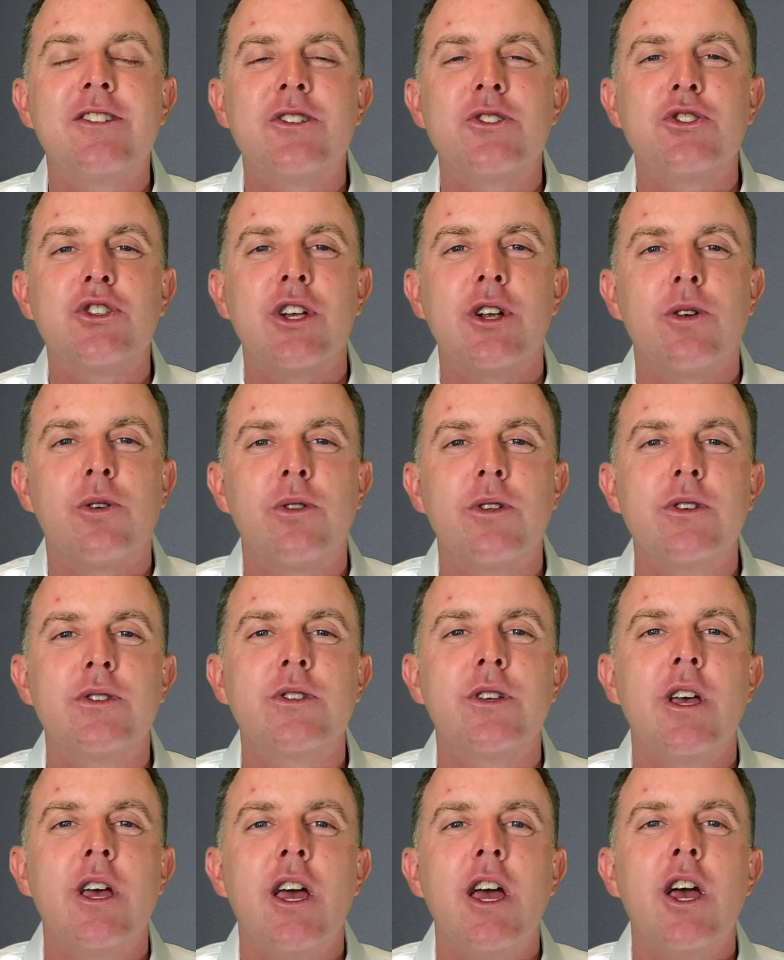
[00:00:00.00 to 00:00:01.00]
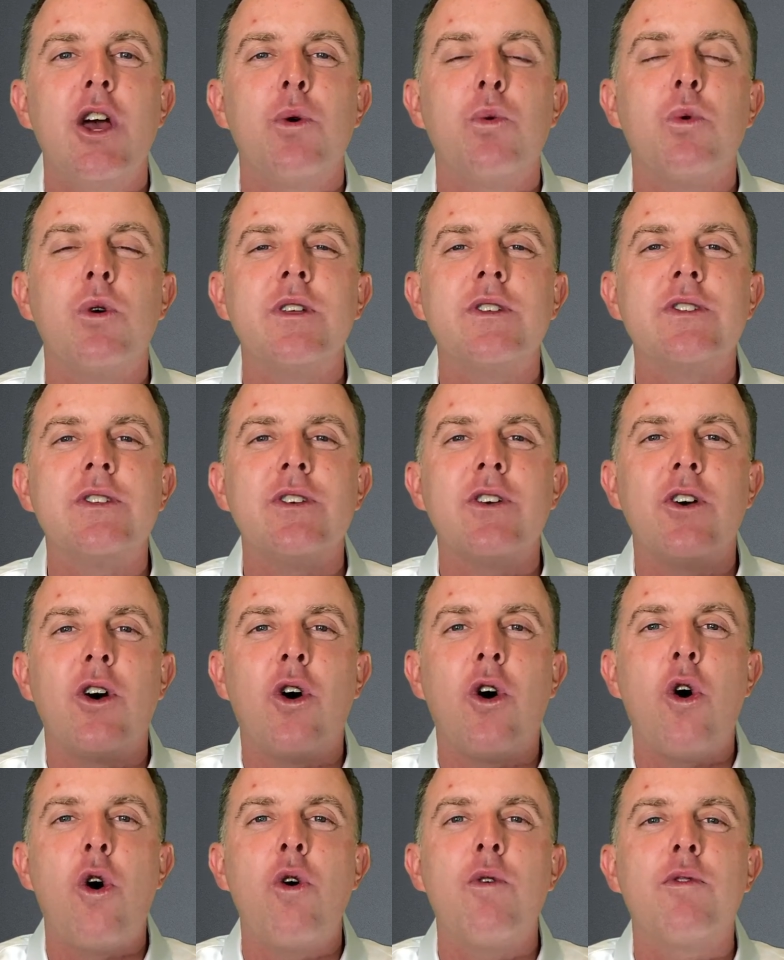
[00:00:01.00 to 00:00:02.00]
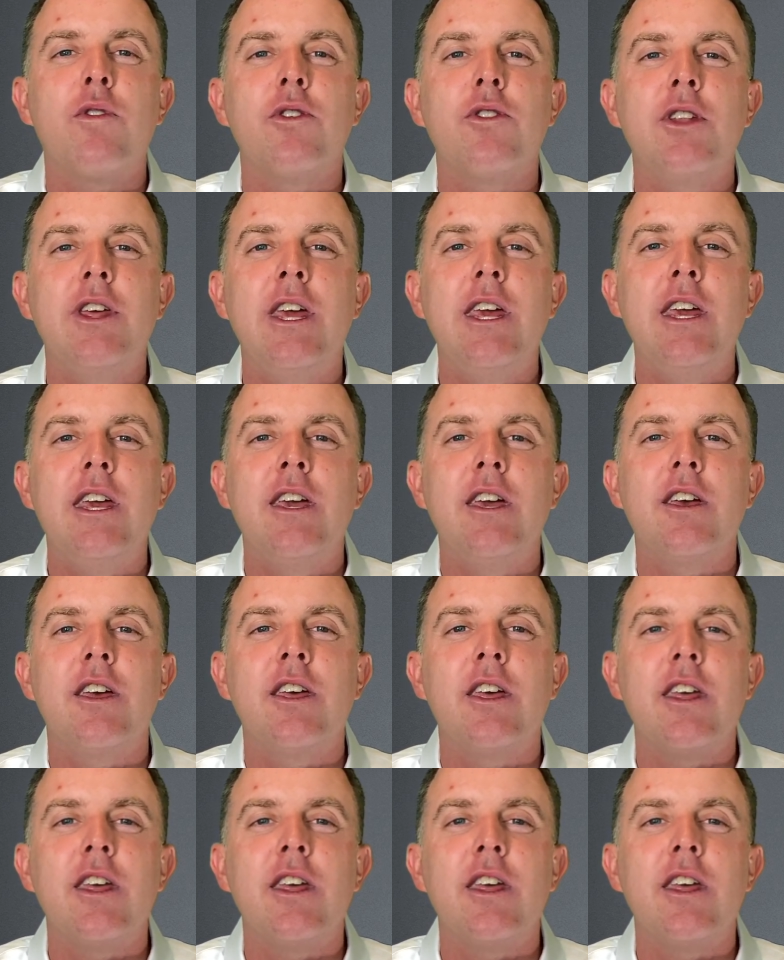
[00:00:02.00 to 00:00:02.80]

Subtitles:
to the shareholders was overly